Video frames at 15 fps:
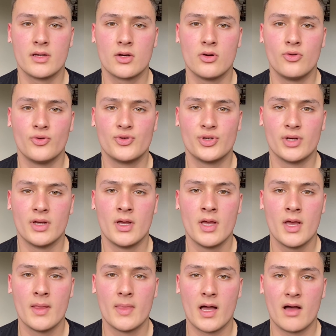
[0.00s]
culture
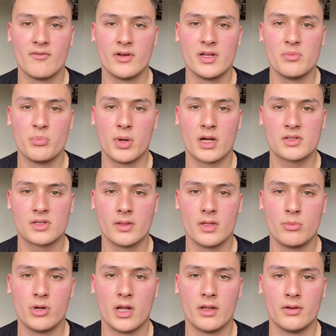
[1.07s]
that have an impact on the
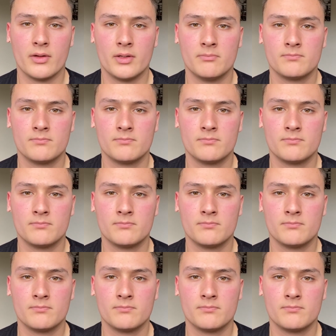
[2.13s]
brand.